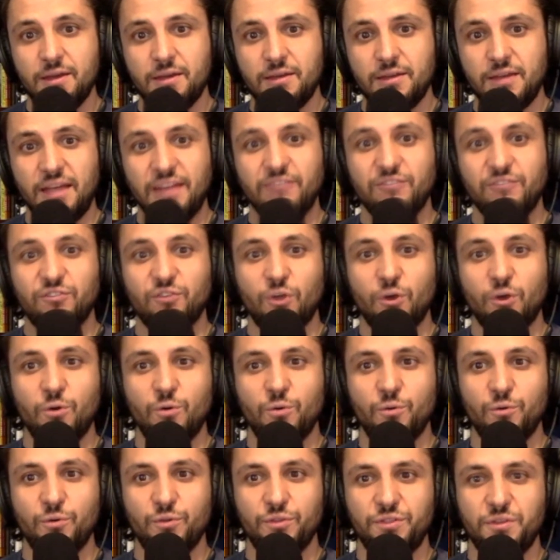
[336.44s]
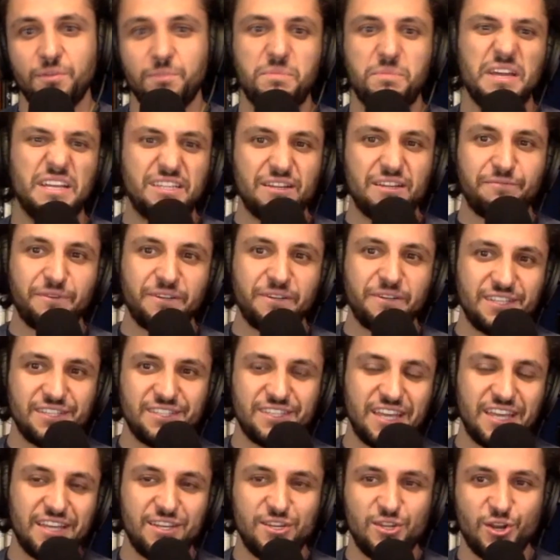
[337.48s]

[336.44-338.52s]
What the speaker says: And so the big difference is that,